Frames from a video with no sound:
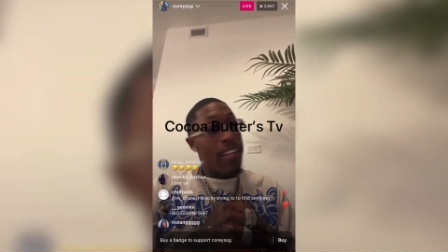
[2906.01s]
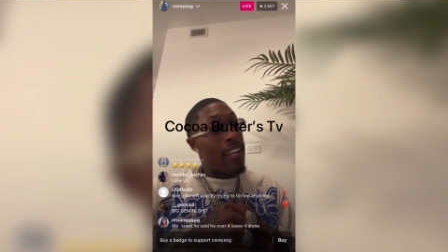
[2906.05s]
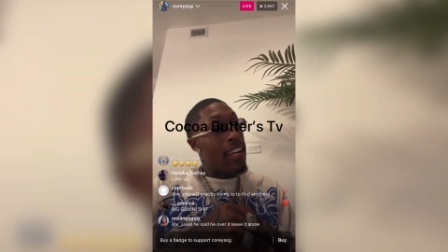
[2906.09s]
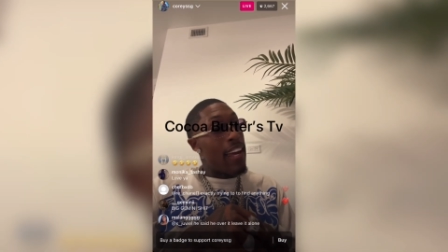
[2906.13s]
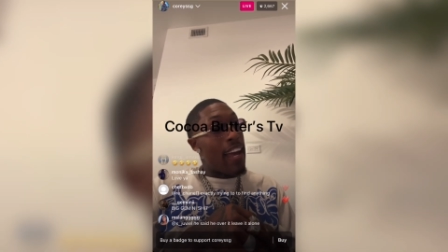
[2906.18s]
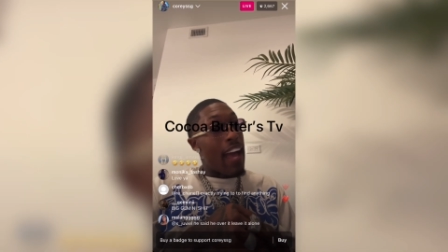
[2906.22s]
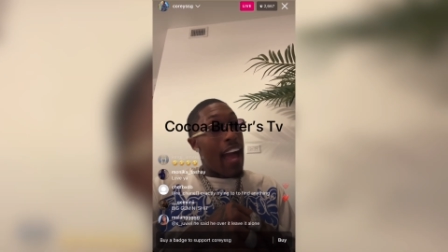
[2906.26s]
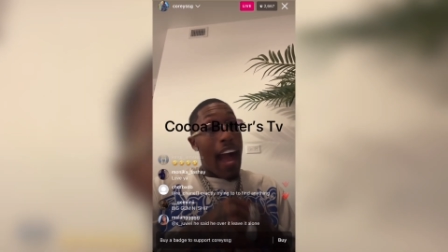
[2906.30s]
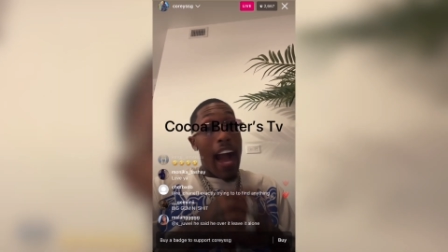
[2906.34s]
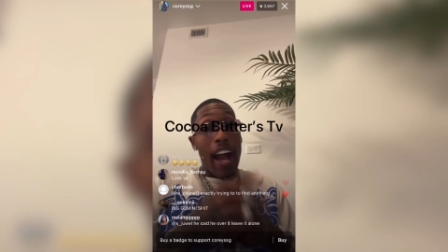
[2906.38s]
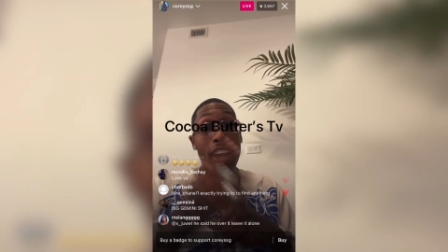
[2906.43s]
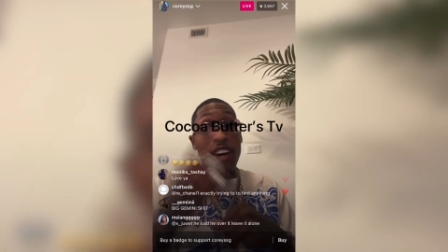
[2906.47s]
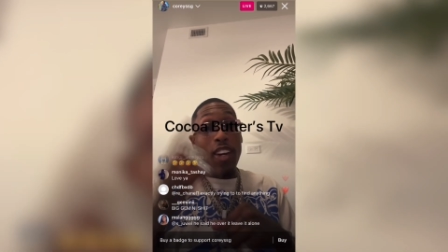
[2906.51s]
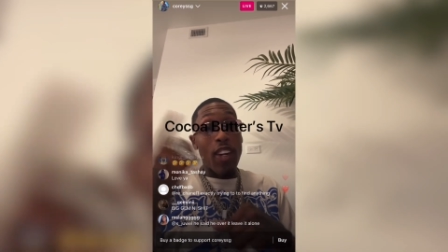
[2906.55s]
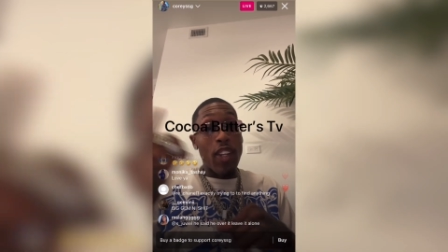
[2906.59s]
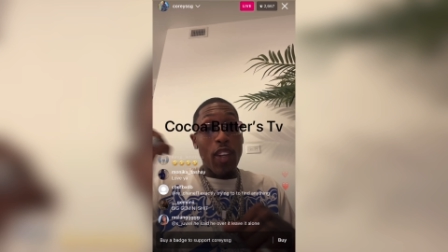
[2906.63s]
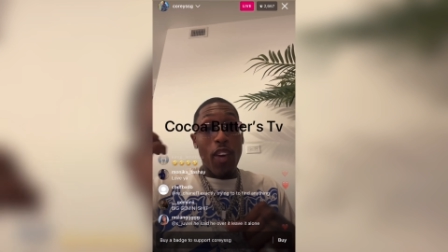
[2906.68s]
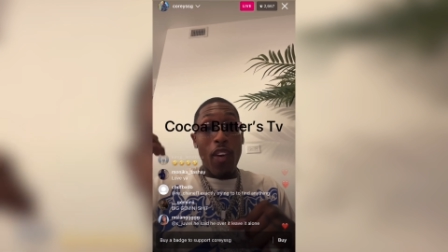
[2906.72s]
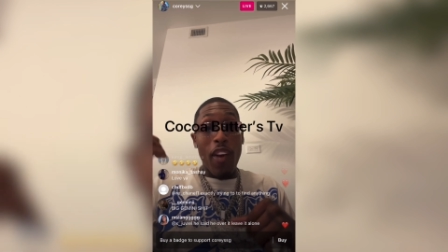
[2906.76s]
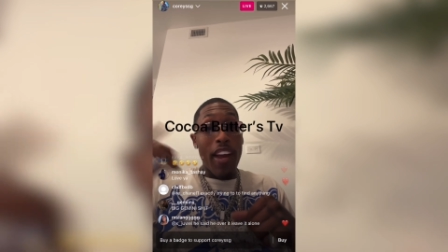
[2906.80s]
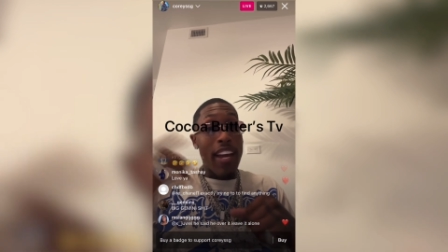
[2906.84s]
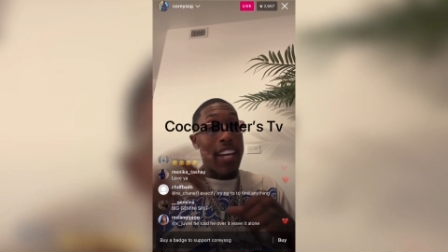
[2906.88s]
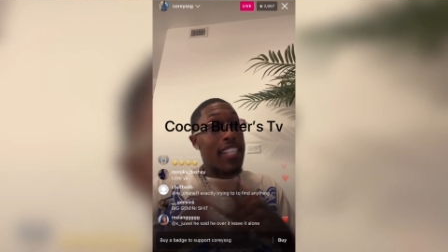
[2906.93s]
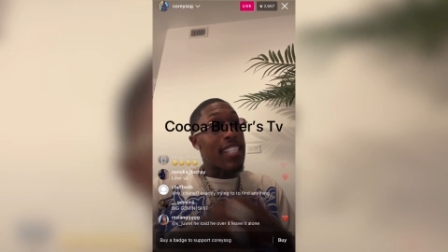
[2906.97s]
I could have
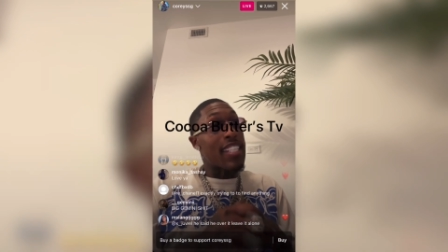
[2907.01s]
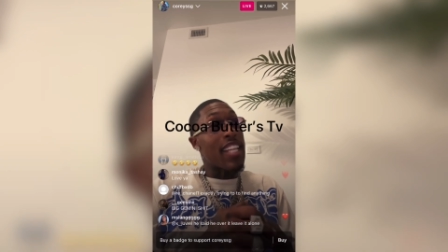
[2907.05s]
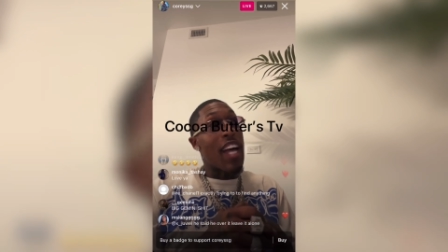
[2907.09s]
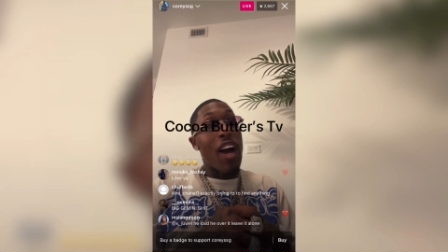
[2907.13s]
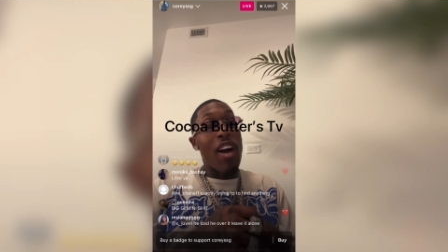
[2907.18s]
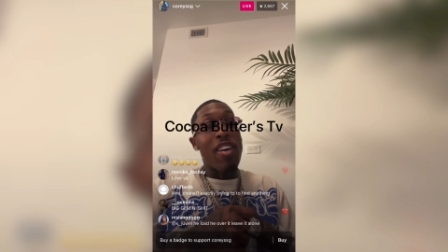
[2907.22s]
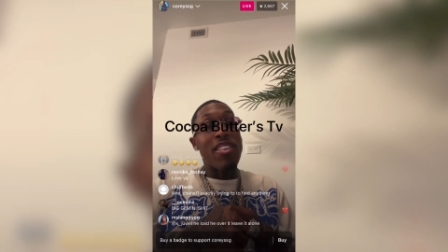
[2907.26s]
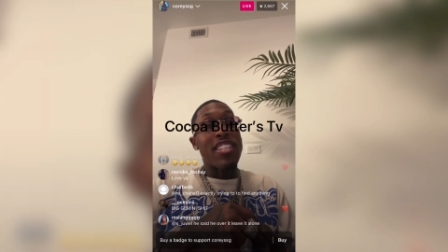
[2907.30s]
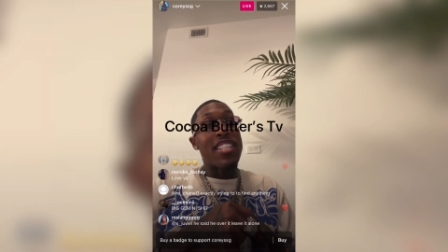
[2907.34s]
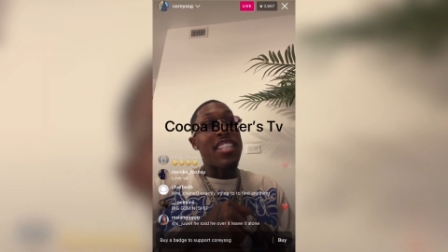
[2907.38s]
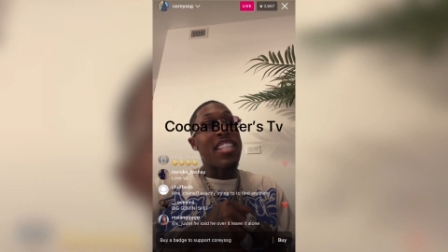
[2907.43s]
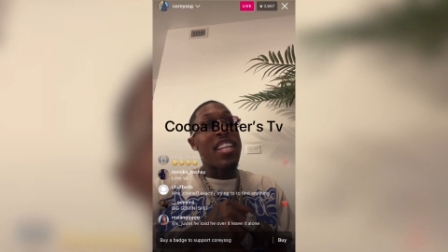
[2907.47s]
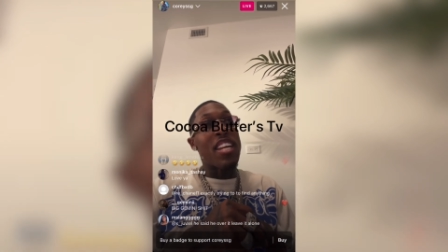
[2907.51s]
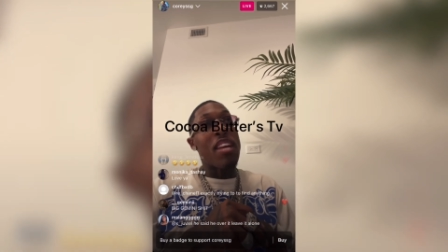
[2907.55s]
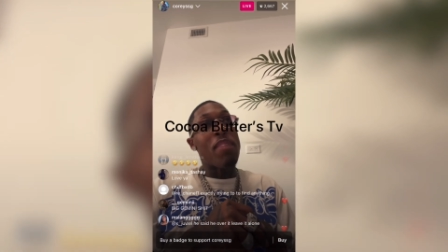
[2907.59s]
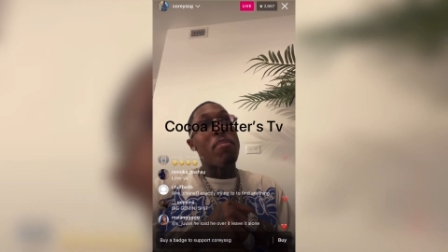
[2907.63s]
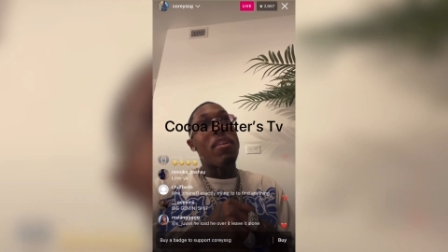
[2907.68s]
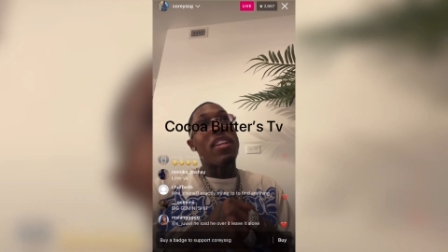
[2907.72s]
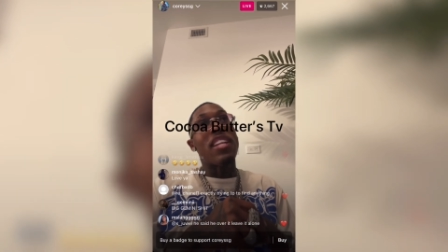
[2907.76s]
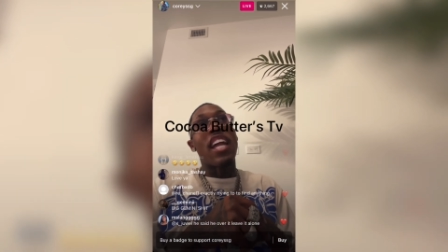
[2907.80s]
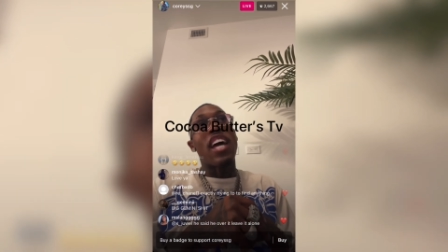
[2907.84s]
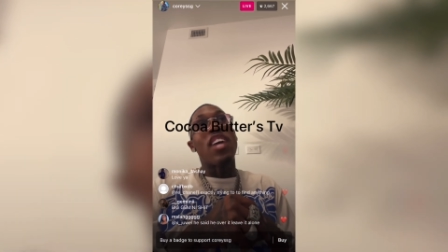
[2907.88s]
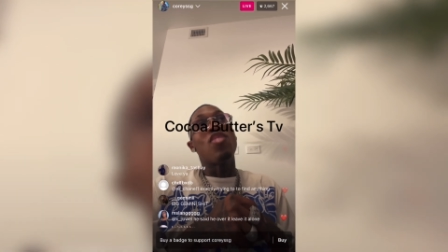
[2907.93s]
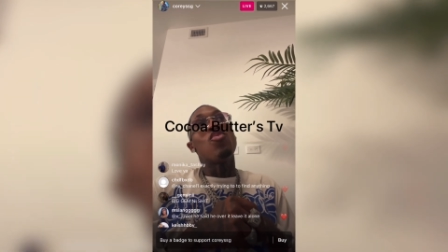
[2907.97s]
crashed out just then, but
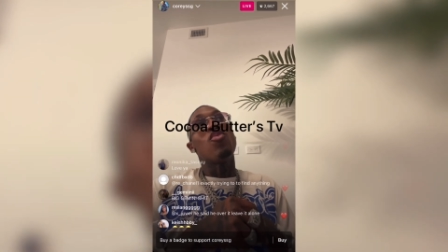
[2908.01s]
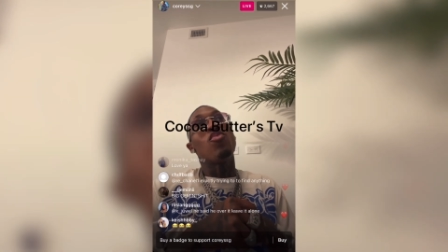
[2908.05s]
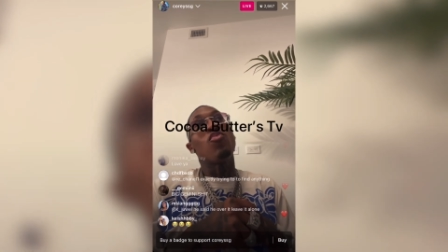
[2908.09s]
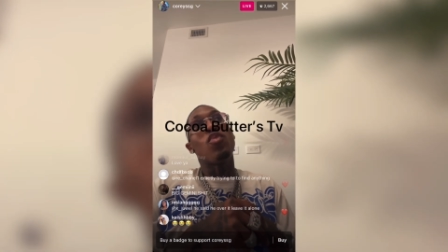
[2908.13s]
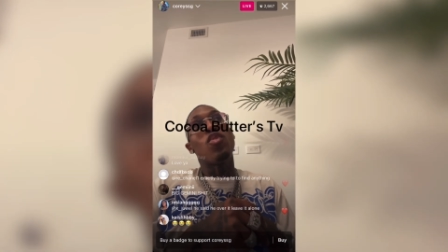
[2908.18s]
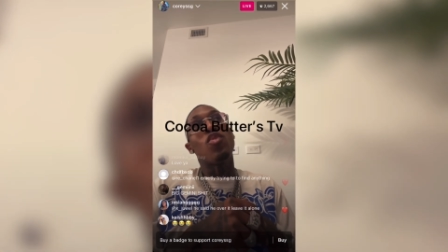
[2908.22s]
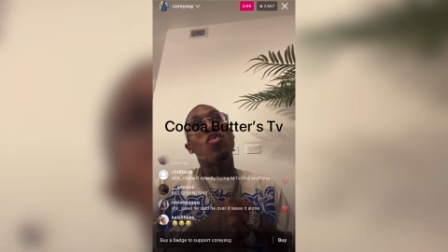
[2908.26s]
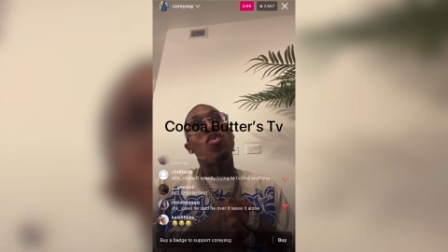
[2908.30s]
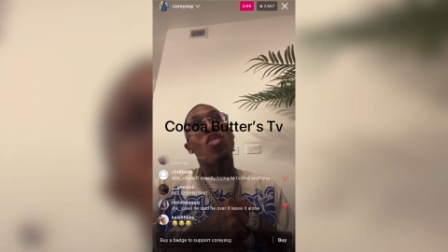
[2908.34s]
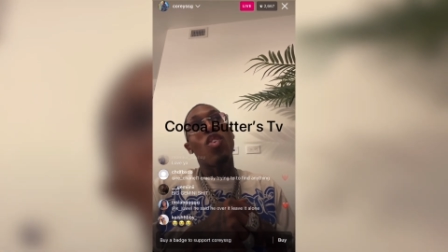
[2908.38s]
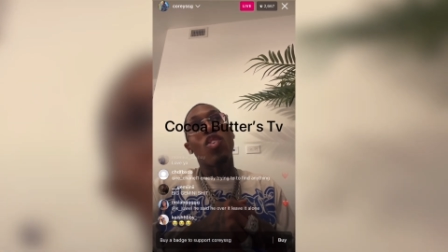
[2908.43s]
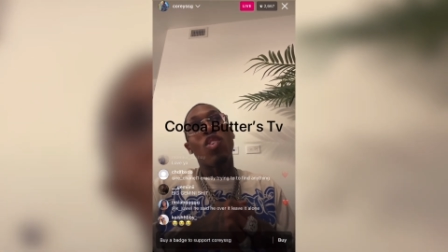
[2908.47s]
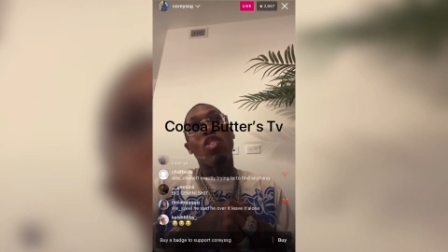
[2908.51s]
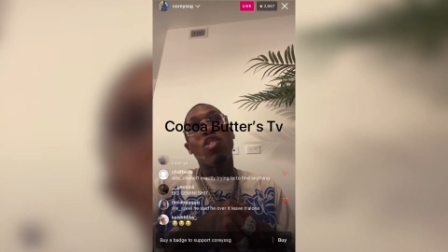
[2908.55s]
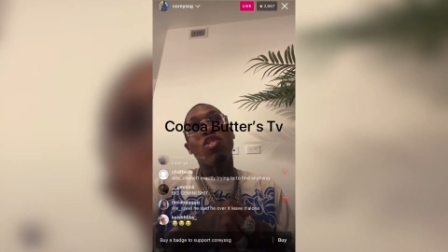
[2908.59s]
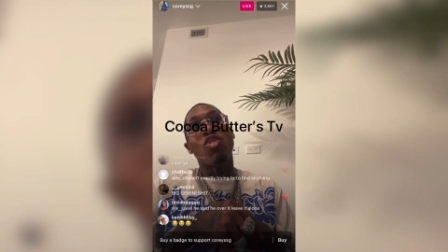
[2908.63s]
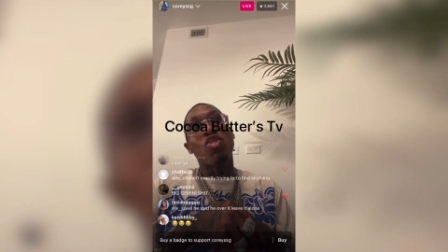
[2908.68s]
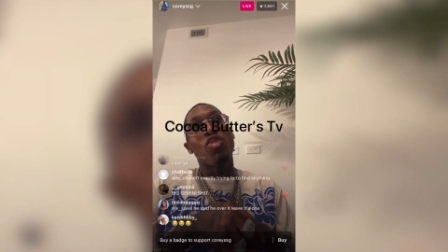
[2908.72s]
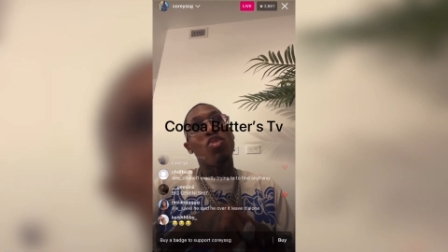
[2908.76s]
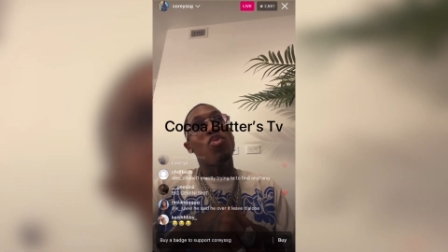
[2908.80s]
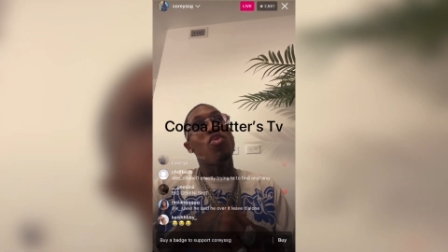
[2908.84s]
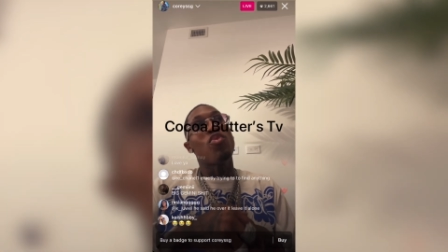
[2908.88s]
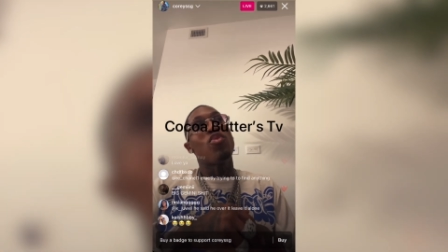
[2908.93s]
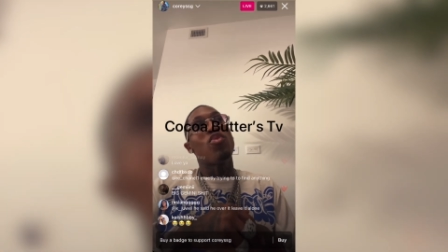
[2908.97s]
like you, when you know your truth,